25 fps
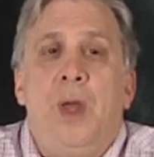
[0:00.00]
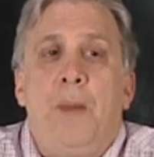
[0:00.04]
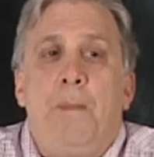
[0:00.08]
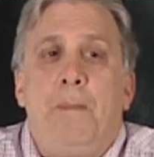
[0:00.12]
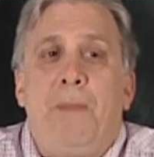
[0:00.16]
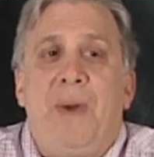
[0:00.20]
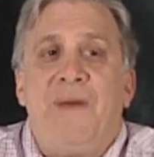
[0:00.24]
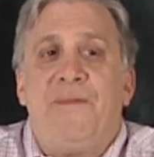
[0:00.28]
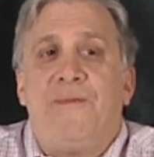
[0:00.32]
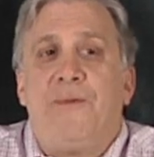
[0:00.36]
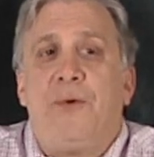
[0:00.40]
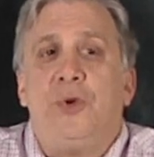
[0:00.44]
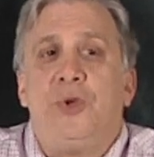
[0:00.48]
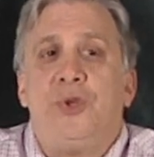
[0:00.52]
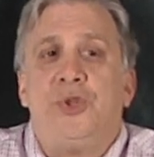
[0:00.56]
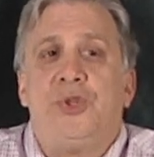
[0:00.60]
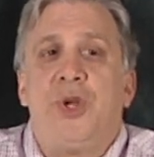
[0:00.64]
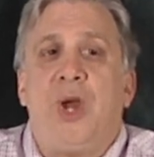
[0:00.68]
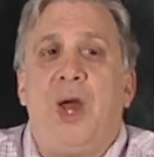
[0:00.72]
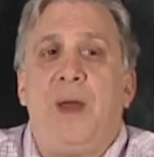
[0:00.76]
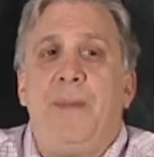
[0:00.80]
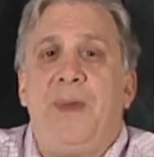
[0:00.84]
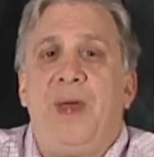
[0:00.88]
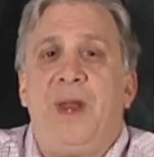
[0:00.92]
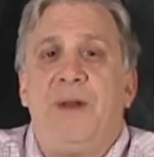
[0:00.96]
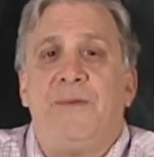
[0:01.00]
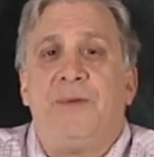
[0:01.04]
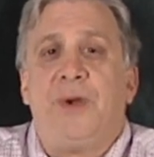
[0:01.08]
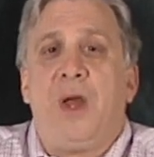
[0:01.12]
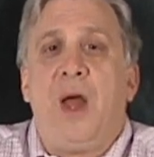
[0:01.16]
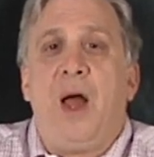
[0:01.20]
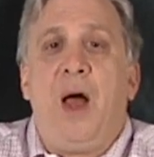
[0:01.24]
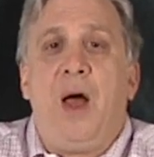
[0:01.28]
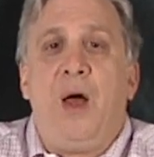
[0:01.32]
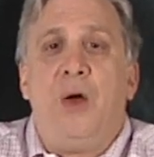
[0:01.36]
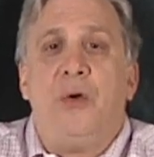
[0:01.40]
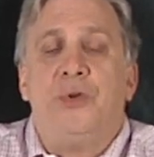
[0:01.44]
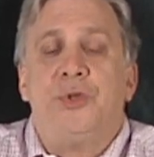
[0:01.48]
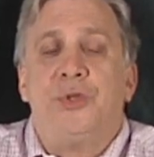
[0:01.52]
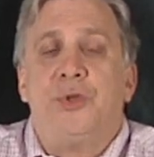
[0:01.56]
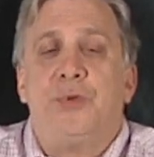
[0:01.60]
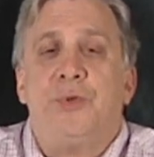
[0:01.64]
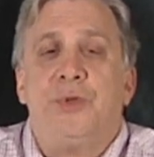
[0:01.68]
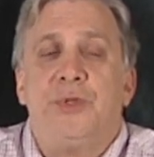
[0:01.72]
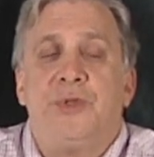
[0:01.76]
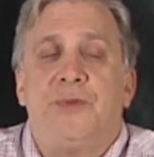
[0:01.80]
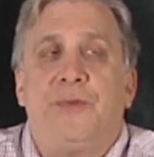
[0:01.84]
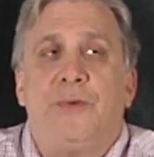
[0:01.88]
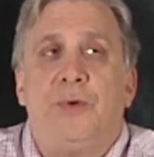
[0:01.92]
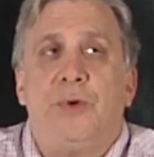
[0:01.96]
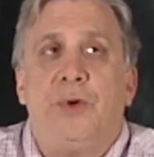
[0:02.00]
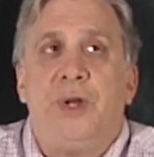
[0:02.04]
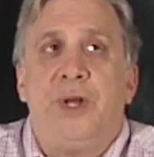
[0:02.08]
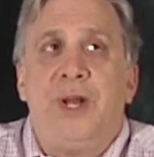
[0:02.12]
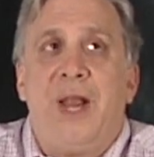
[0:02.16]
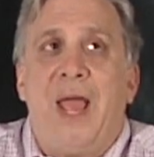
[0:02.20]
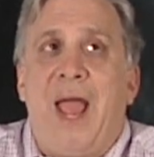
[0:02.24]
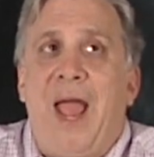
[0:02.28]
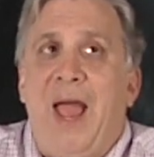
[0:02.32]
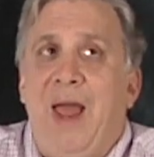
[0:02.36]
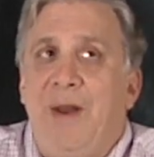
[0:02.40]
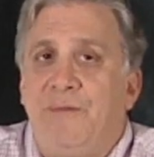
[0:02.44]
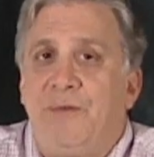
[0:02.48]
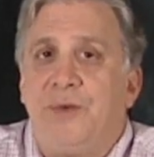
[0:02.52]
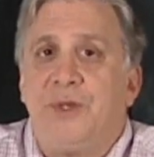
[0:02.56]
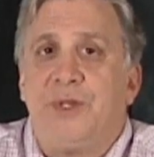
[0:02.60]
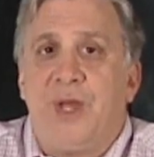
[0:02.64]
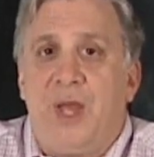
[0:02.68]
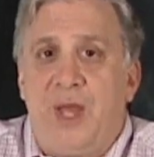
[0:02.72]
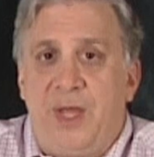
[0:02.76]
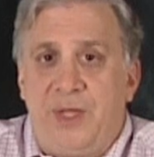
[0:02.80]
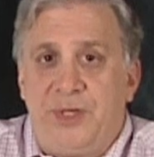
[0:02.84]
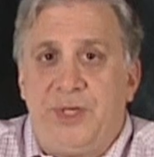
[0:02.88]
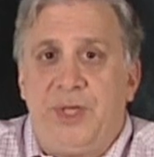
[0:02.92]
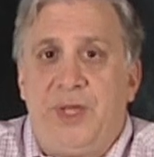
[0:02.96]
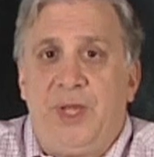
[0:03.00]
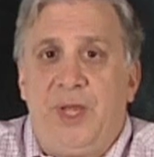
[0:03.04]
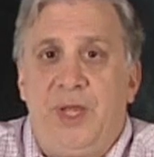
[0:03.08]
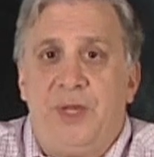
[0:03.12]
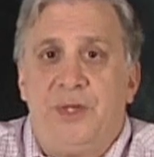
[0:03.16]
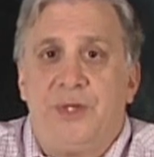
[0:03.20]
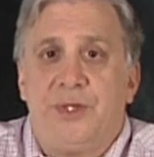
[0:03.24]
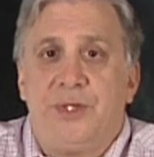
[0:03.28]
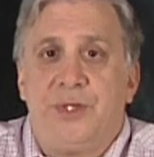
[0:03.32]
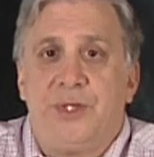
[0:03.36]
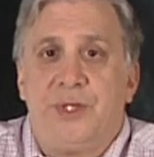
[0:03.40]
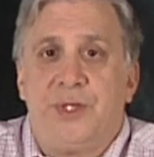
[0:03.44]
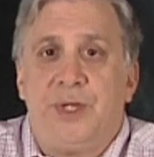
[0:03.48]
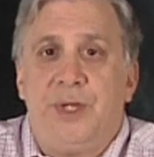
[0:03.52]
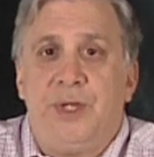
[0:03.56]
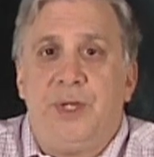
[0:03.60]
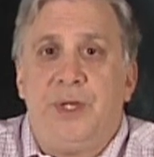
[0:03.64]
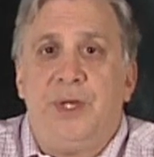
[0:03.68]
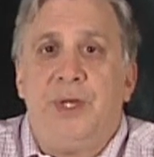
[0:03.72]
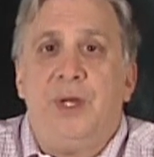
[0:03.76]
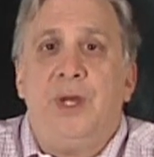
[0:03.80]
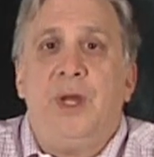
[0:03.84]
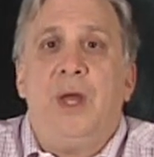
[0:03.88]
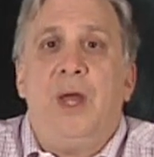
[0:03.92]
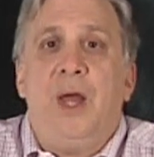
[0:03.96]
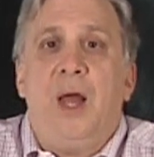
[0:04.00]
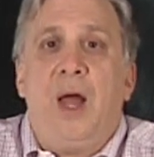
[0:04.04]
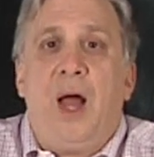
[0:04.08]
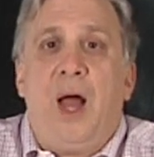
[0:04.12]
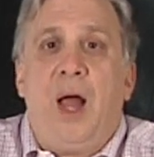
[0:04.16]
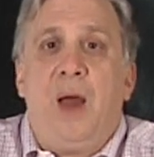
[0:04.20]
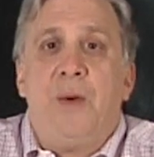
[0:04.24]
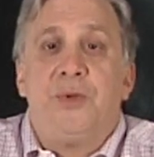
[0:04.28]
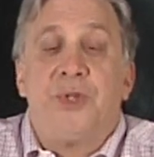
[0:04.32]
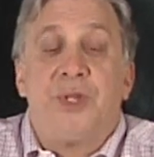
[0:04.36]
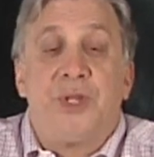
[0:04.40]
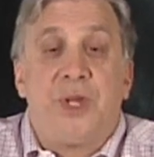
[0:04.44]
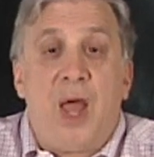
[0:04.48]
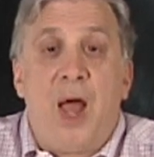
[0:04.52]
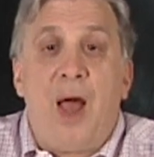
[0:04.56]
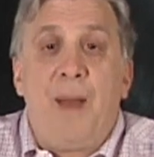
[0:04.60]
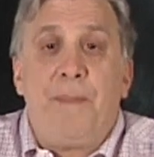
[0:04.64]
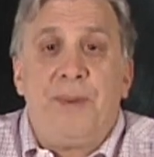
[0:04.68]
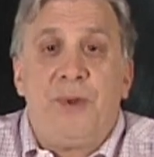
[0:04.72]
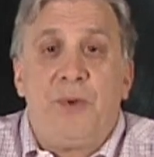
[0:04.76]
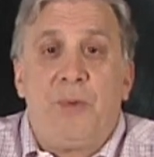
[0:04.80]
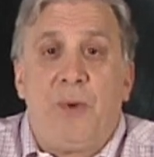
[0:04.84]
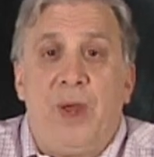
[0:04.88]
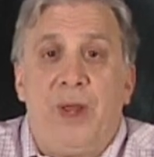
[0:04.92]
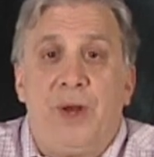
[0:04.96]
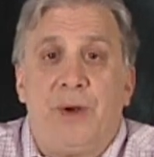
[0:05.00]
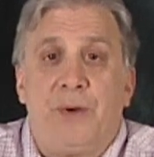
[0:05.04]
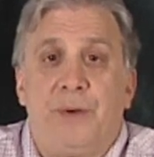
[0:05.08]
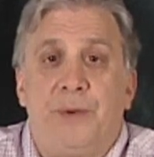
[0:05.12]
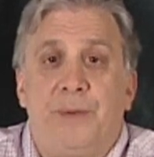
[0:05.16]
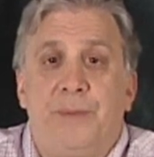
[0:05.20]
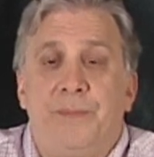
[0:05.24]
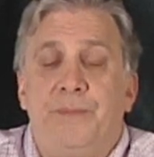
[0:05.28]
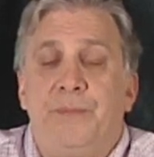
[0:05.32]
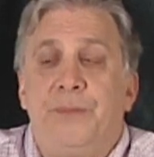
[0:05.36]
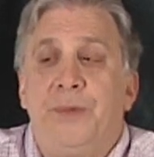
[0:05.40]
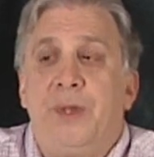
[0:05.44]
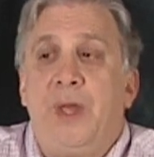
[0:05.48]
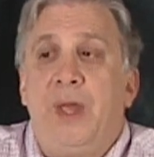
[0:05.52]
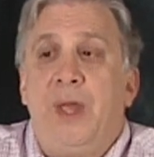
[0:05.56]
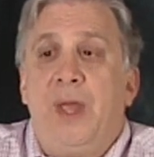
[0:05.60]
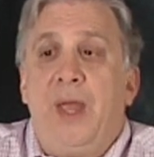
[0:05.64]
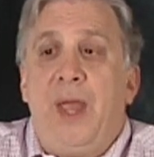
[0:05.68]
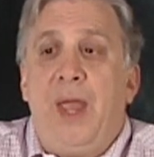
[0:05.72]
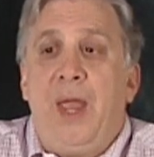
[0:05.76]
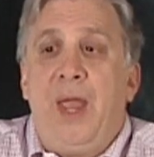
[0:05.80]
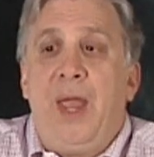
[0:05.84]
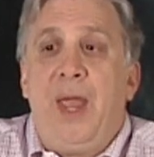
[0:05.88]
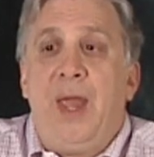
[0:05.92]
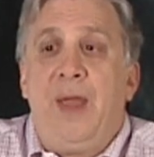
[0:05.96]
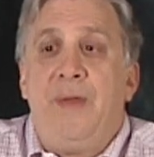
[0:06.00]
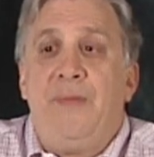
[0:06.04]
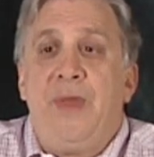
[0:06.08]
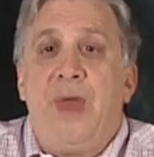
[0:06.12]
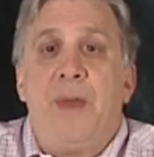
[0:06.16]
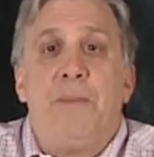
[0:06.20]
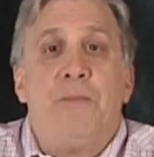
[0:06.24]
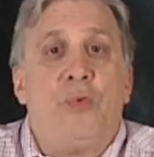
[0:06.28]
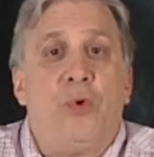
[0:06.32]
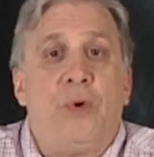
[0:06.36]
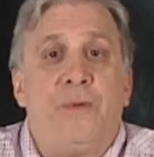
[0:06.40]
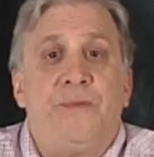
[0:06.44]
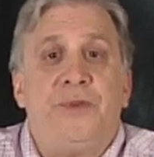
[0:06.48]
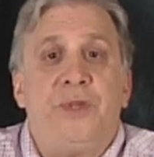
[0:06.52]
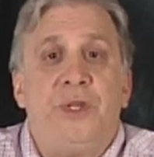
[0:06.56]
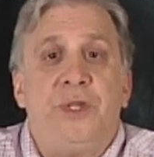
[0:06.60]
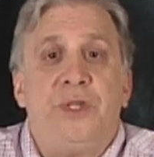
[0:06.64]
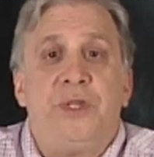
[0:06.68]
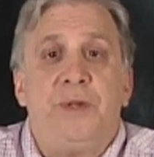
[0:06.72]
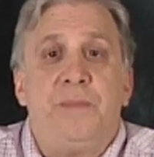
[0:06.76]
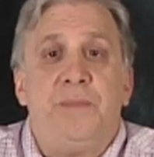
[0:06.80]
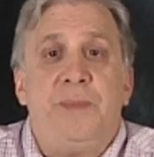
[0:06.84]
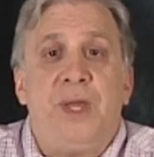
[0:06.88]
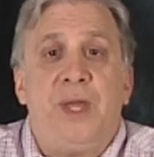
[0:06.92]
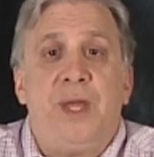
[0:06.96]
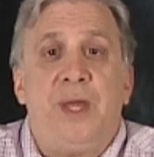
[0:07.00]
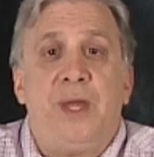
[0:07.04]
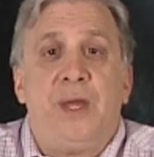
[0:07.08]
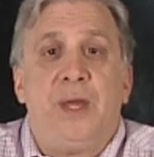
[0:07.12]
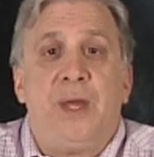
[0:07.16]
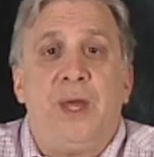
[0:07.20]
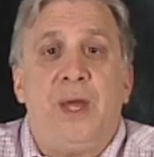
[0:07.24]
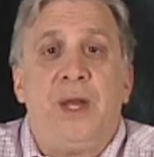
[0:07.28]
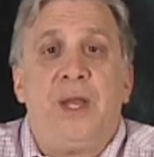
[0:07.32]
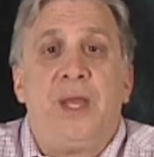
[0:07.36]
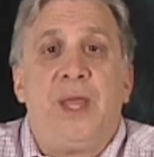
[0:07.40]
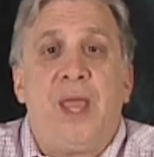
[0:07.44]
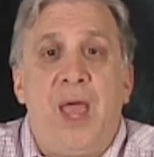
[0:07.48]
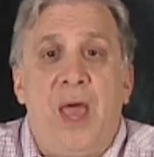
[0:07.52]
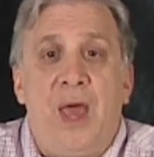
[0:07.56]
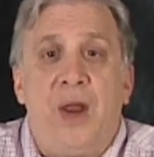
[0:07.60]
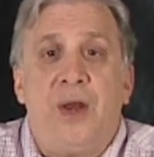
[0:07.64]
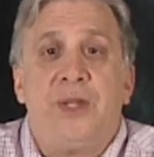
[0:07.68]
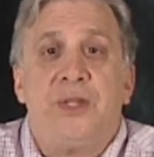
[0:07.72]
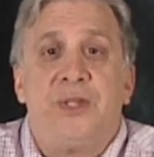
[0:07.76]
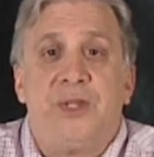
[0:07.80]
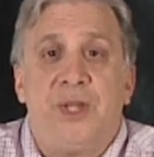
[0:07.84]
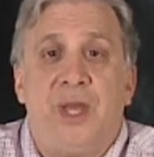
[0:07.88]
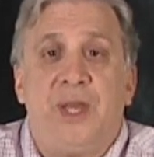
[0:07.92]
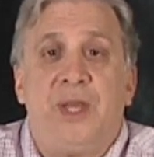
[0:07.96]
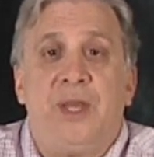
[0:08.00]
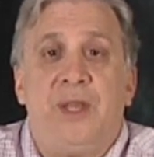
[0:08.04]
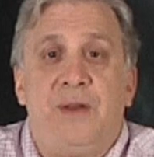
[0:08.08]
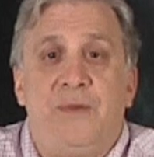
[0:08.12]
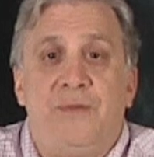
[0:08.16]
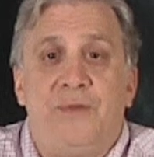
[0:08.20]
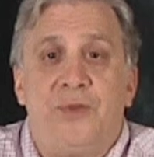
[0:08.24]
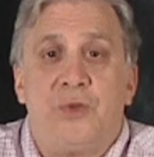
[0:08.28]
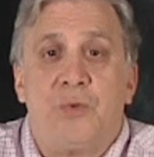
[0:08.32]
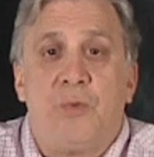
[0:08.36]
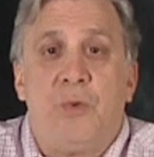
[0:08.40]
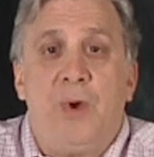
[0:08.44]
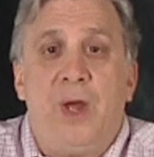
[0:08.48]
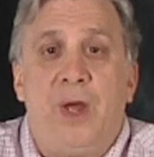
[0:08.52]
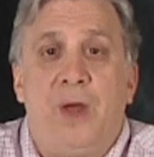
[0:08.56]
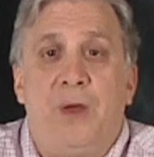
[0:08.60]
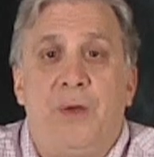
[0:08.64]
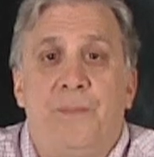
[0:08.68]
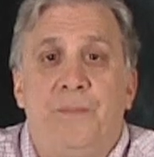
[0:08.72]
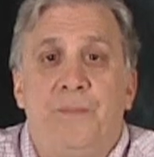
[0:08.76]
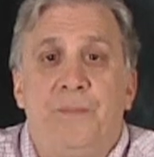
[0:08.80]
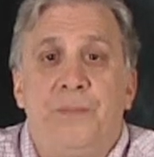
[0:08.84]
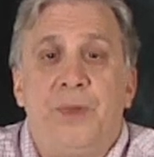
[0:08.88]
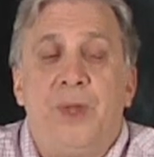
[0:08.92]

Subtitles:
My first job out of college was for an advertising agency. I was a copywriter, and that morphed into being an account executive as well.